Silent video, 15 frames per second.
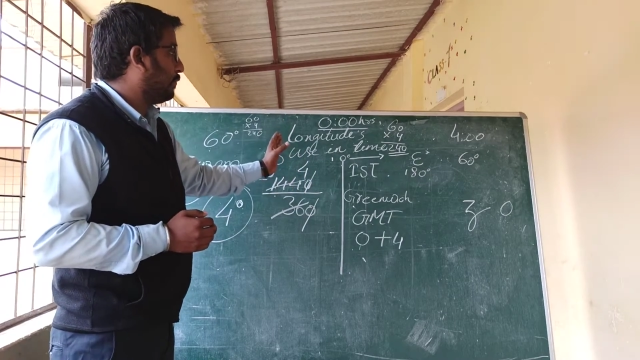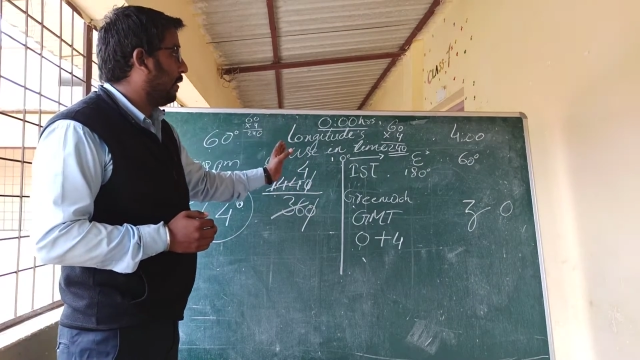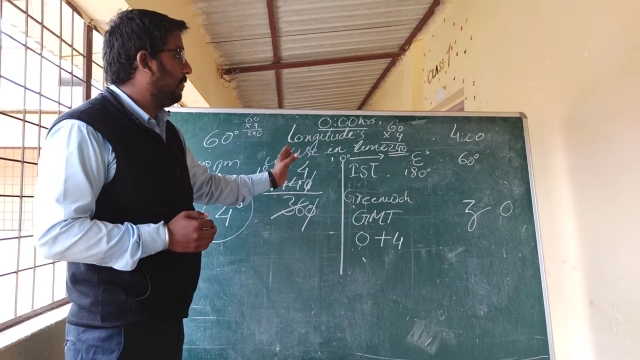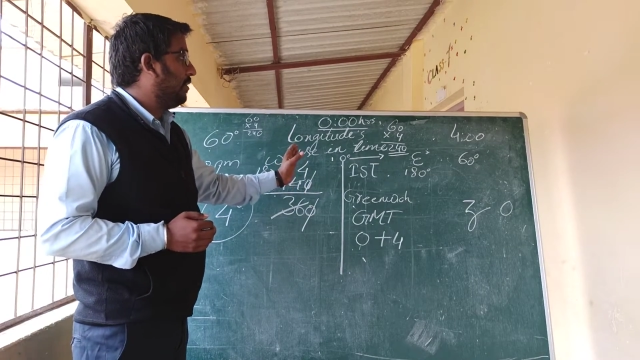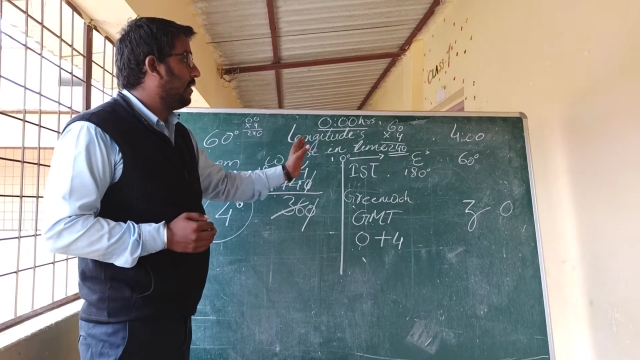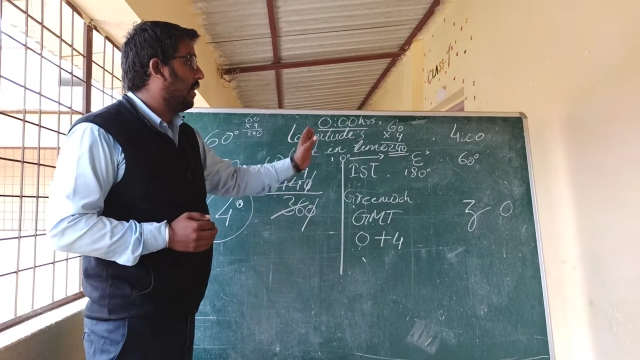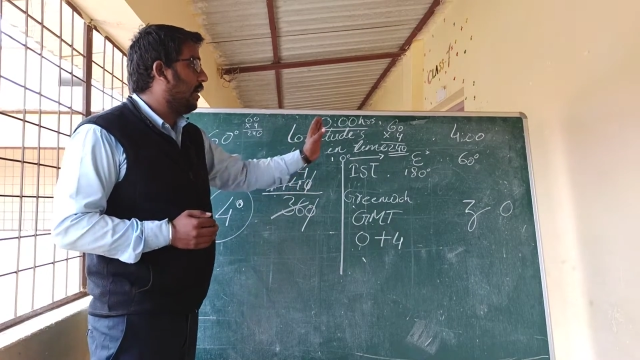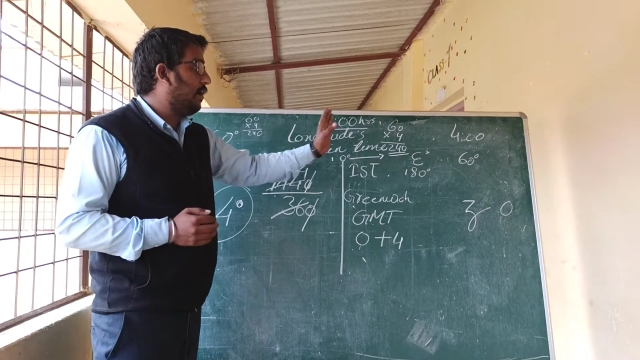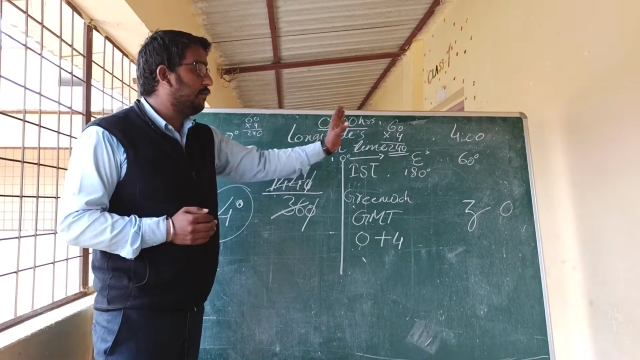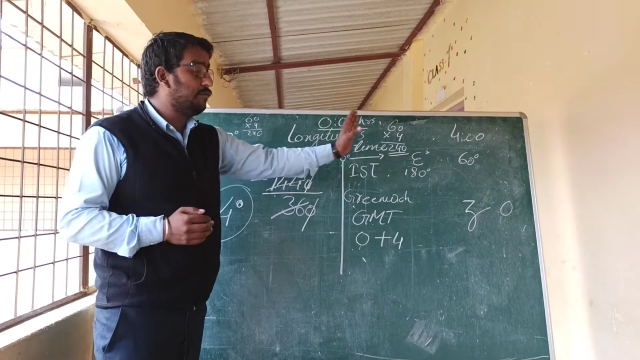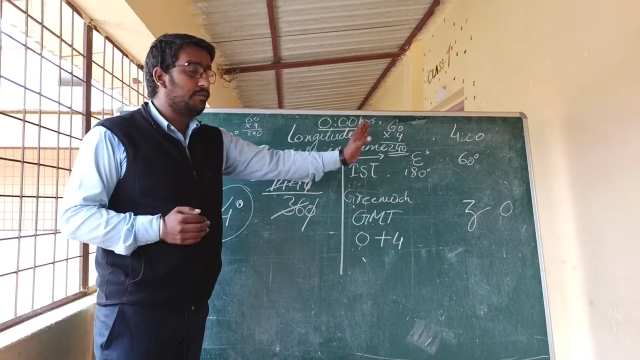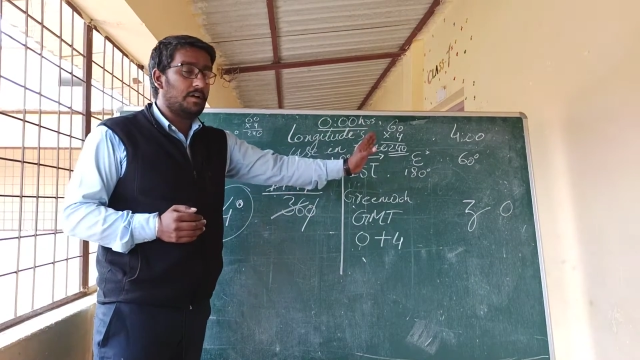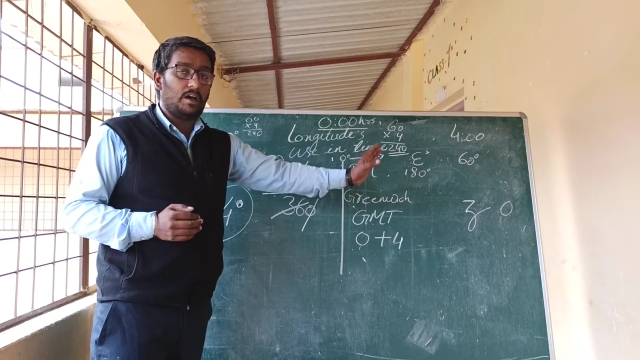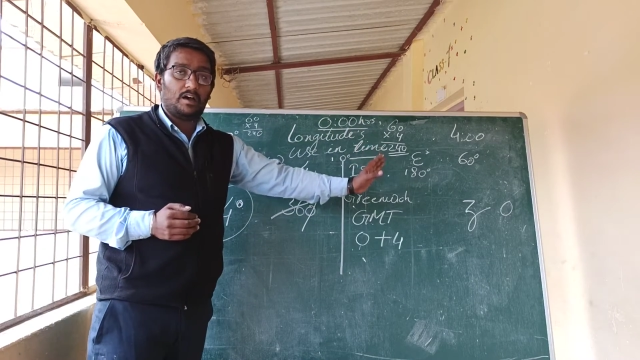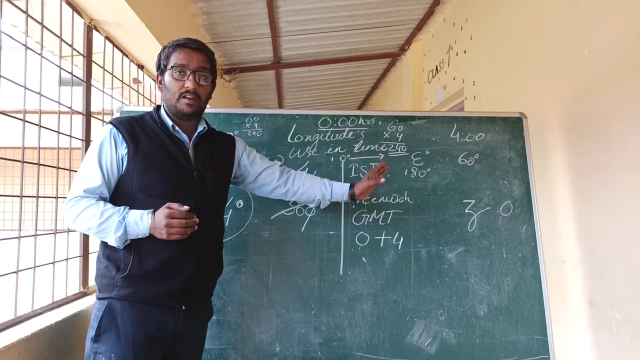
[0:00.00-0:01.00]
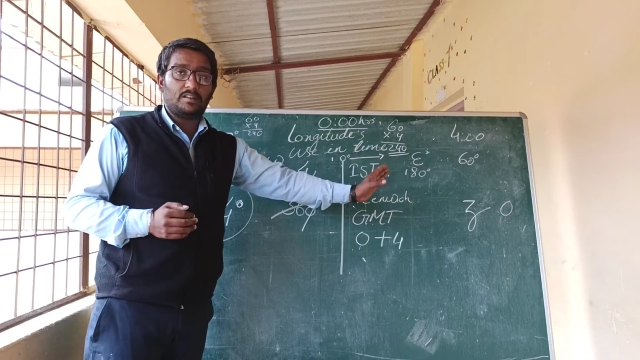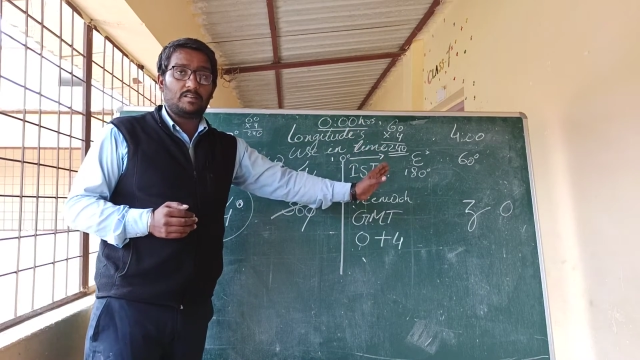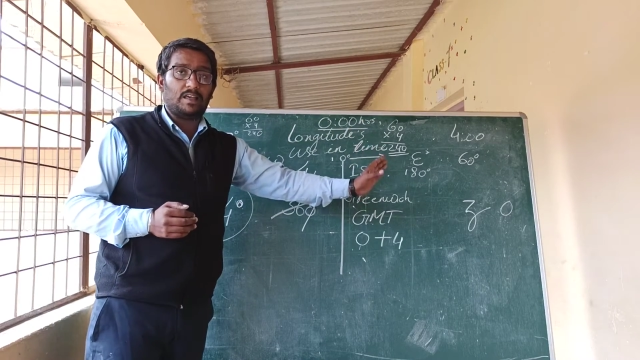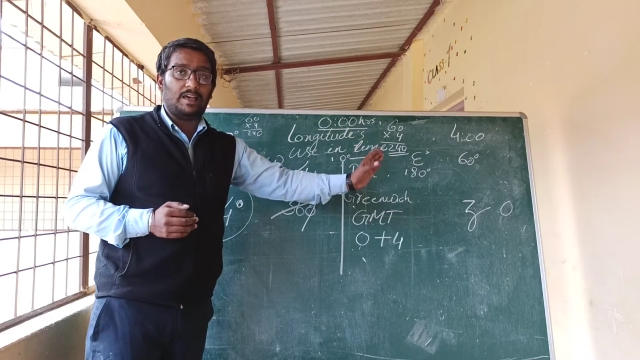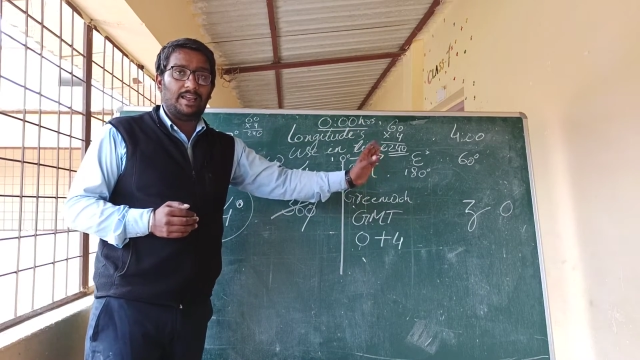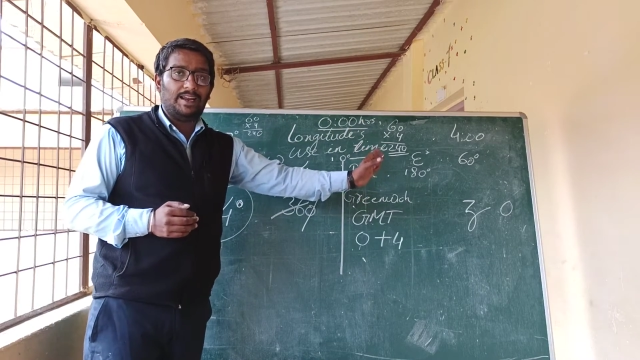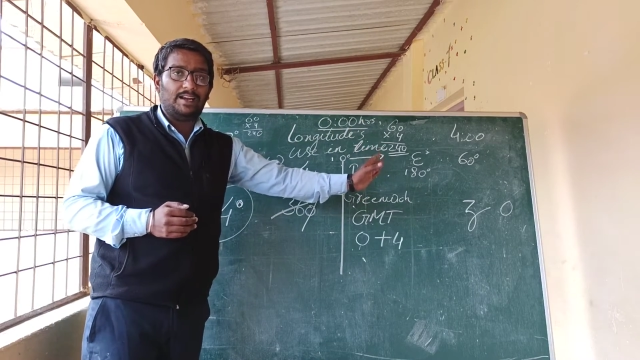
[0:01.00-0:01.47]
5.5 hours
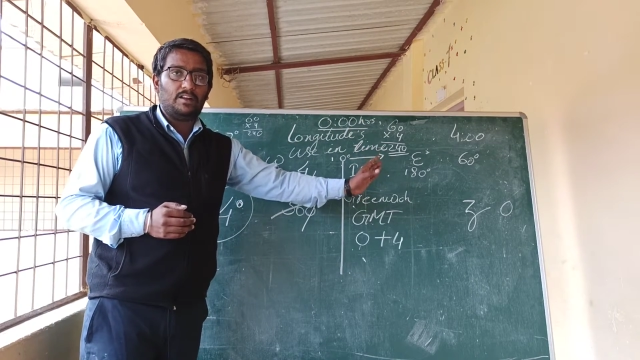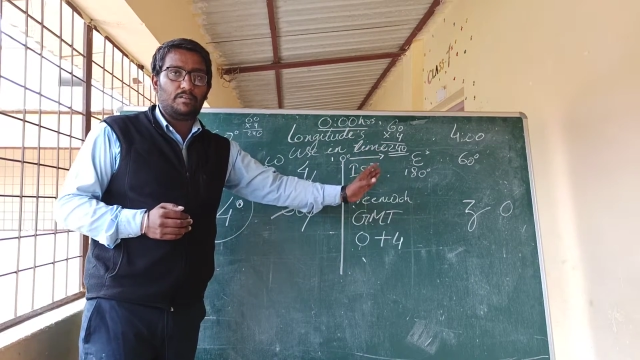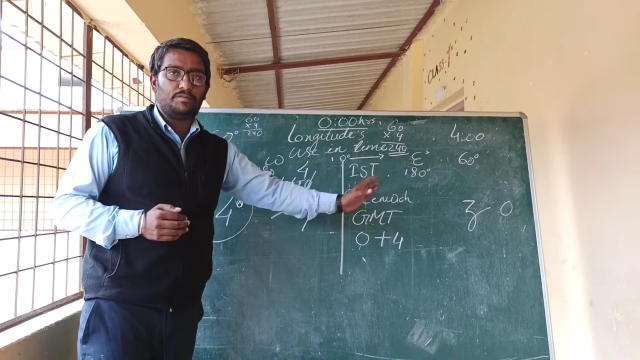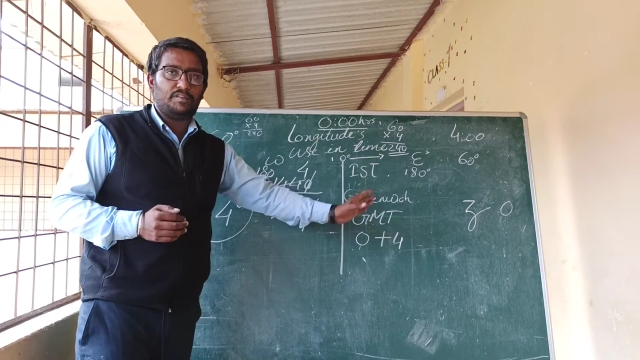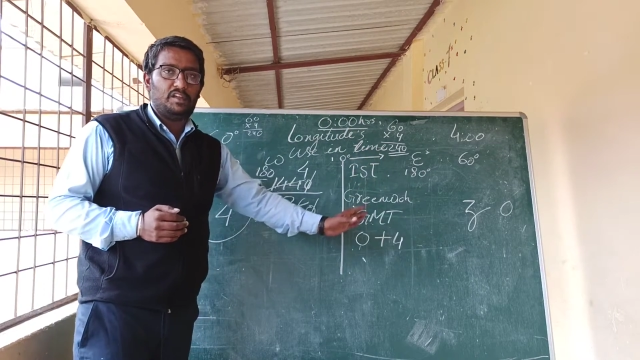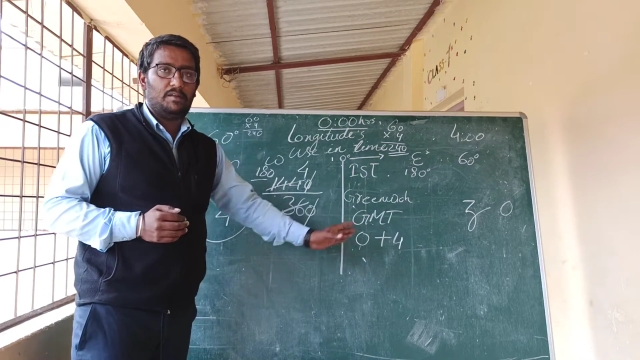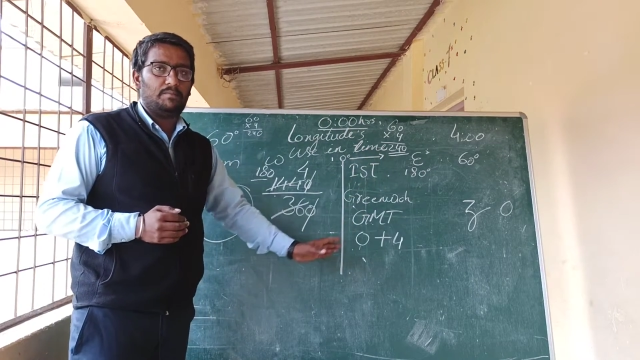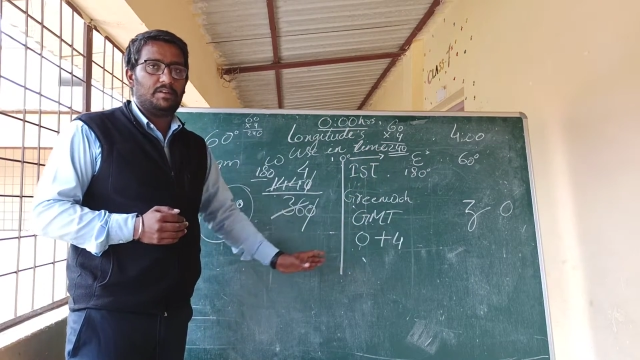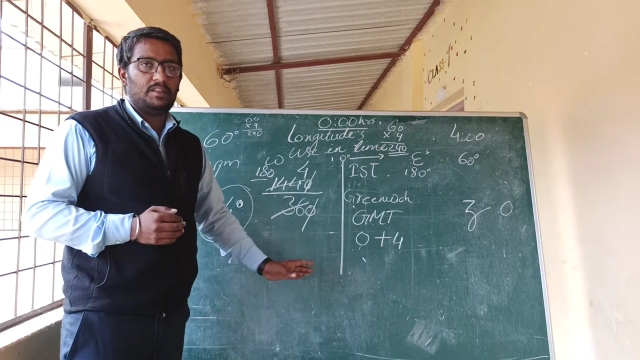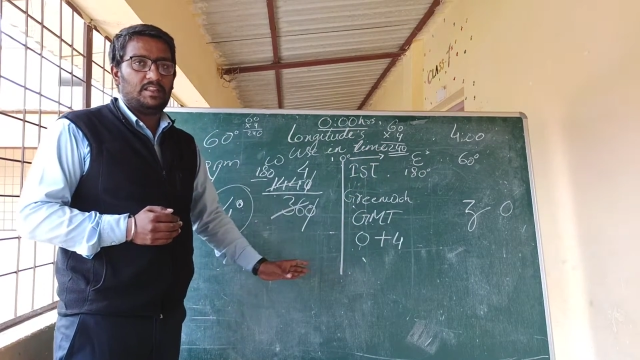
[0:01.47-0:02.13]
ahead of GMT.